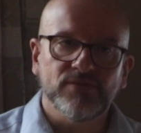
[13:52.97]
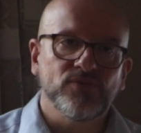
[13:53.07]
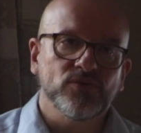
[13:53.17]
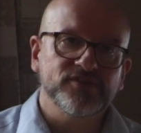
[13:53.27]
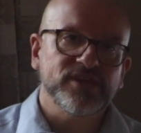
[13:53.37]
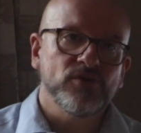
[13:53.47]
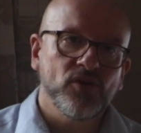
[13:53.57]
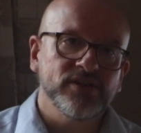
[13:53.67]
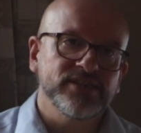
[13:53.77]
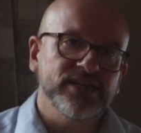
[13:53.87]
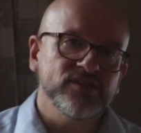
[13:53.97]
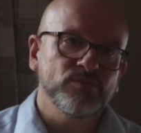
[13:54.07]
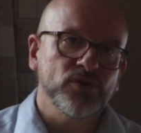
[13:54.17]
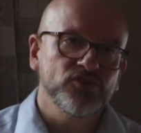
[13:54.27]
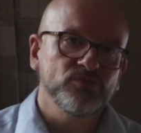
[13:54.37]
before the summer holiday as
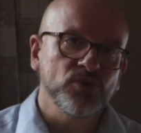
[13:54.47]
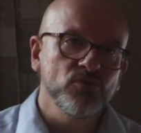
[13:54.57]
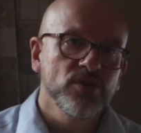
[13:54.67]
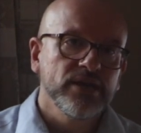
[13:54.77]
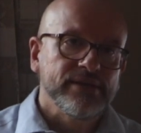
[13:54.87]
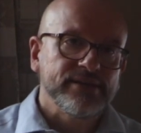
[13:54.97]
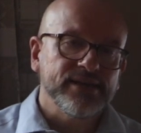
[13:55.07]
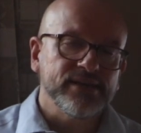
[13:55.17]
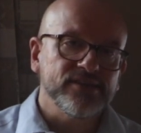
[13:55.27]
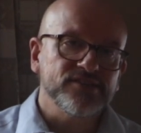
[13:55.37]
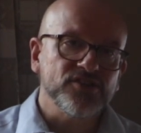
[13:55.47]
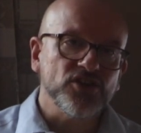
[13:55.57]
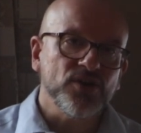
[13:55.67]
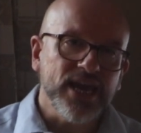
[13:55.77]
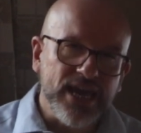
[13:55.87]
possible, so that
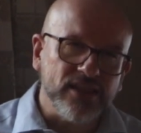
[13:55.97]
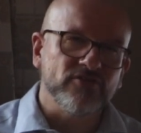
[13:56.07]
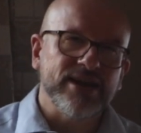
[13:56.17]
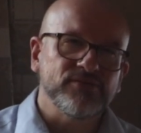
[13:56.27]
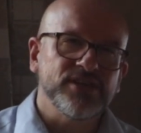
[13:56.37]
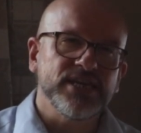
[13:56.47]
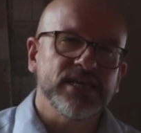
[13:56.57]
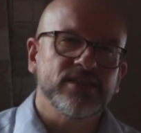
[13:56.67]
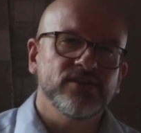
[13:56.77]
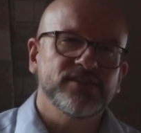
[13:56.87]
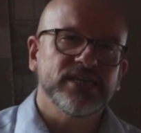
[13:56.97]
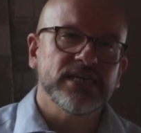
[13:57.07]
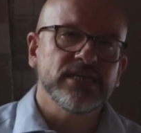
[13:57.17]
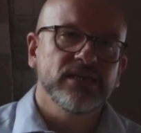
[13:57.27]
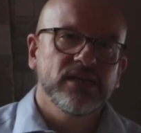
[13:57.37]
you hit the ground in Year
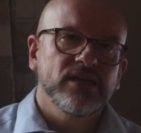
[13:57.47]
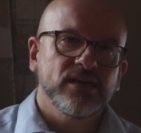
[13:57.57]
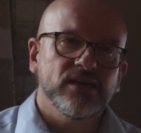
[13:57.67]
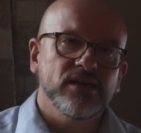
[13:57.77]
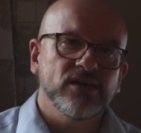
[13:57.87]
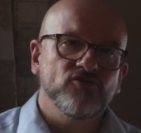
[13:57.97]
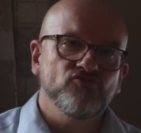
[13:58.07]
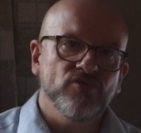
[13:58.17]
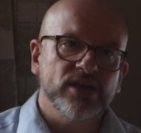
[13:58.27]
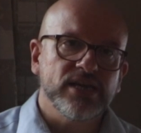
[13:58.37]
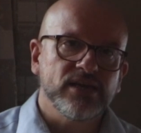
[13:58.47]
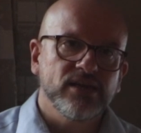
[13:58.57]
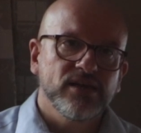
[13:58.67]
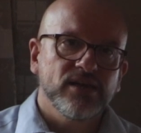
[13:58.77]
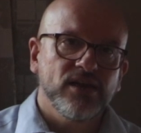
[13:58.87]
13 running
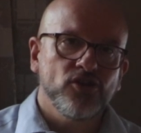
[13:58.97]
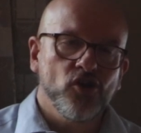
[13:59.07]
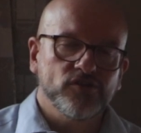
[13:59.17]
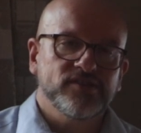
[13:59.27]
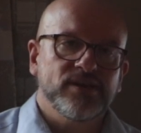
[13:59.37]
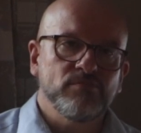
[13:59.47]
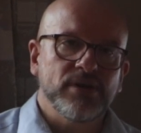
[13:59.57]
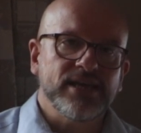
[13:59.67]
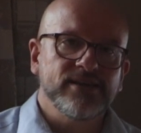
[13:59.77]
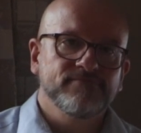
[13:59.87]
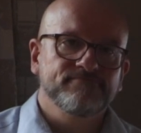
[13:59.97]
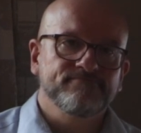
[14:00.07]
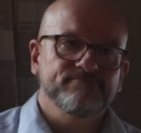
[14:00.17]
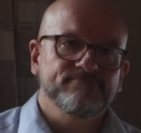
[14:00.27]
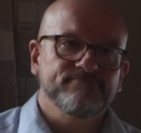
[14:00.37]
and not stumbling.
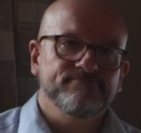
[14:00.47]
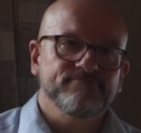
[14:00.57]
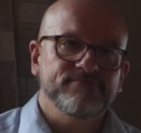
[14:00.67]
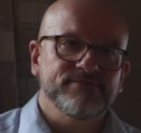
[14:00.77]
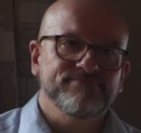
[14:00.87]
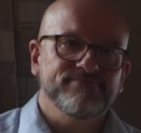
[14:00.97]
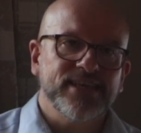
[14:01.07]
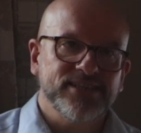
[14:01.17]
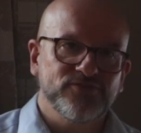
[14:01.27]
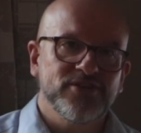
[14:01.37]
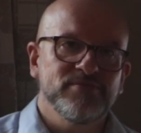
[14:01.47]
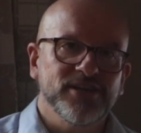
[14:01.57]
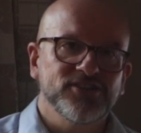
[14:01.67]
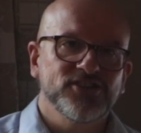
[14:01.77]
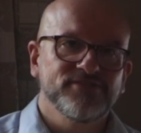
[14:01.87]
Thanks very
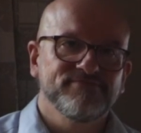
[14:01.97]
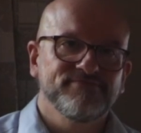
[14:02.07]
much.